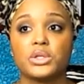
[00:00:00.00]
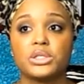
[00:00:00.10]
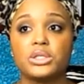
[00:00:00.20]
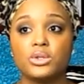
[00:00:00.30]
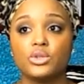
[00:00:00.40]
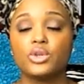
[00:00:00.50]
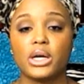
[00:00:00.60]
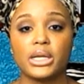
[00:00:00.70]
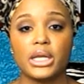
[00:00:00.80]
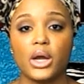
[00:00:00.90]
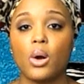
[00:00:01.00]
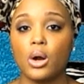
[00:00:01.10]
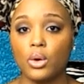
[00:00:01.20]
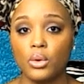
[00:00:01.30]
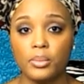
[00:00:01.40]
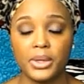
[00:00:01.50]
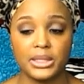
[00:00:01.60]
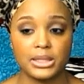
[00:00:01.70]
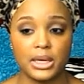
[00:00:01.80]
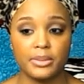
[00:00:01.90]
are still trying to get our own
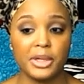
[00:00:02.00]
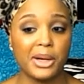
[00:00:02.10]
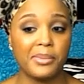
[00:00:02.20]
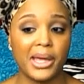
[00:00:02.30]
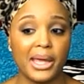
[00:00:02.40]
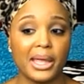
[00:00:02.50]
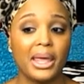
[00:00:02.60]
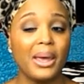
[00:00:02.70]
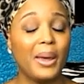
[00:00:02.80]
bedtime down pat